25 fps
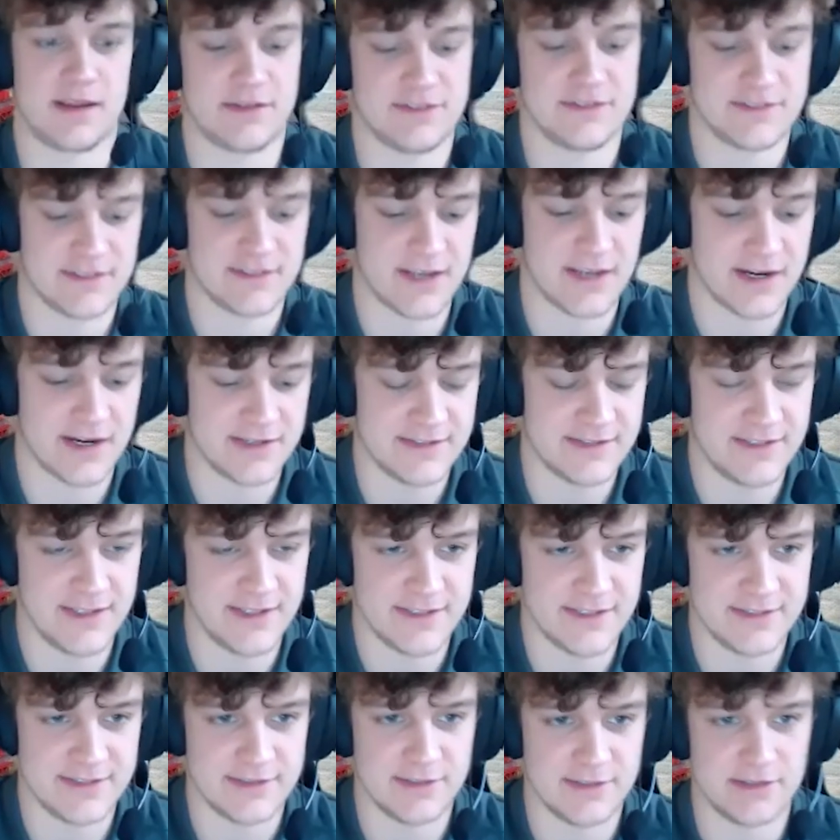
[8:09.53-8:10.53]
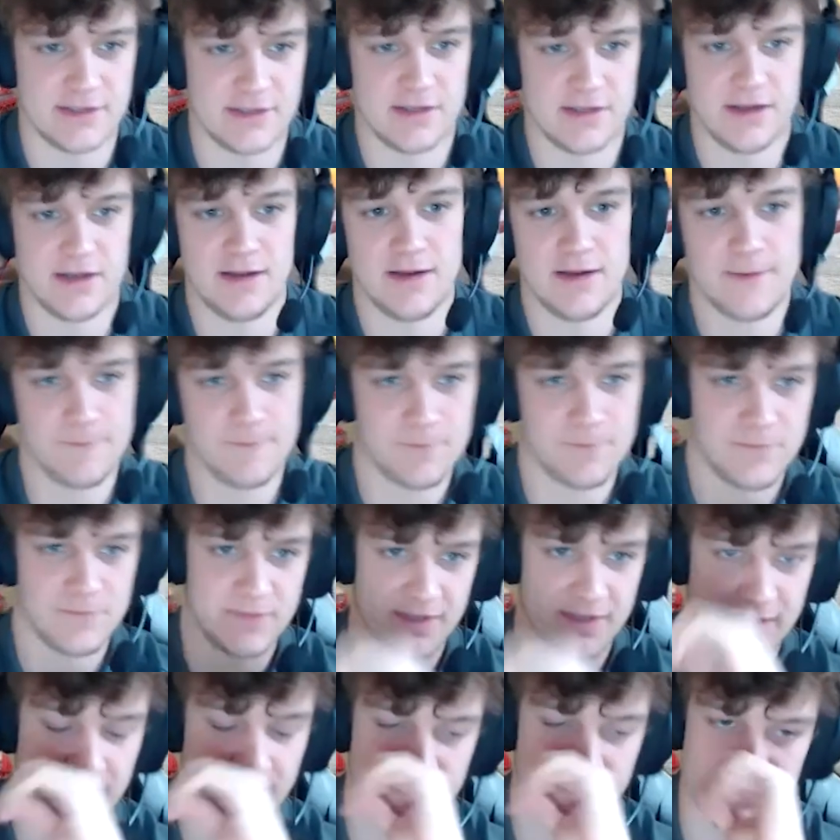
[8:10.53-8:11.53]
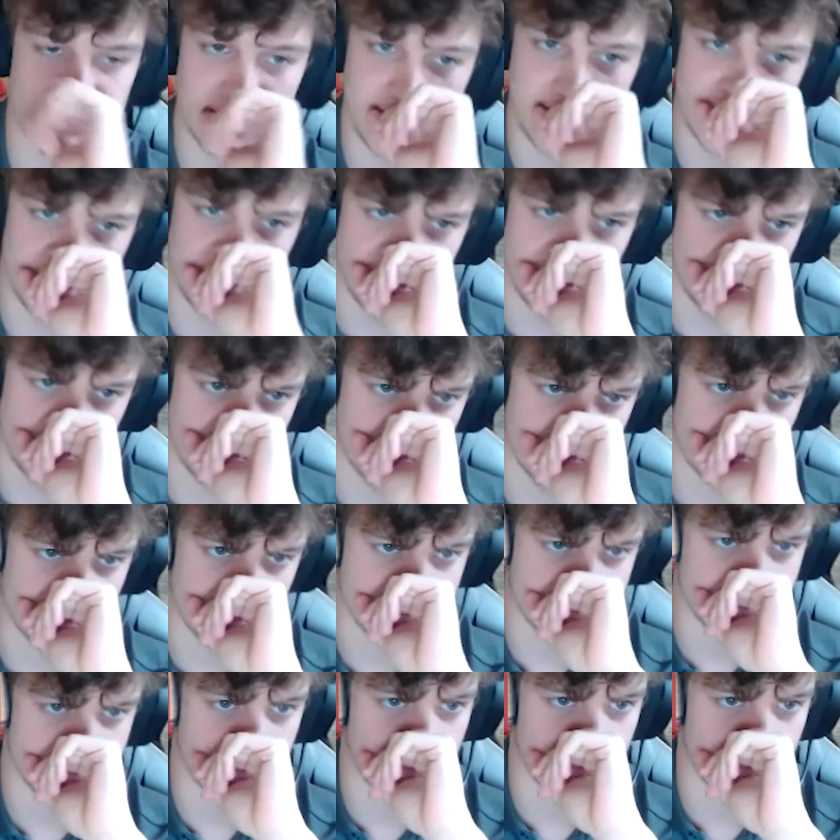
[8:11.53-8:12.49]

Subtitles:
Just a guarantee to give the customer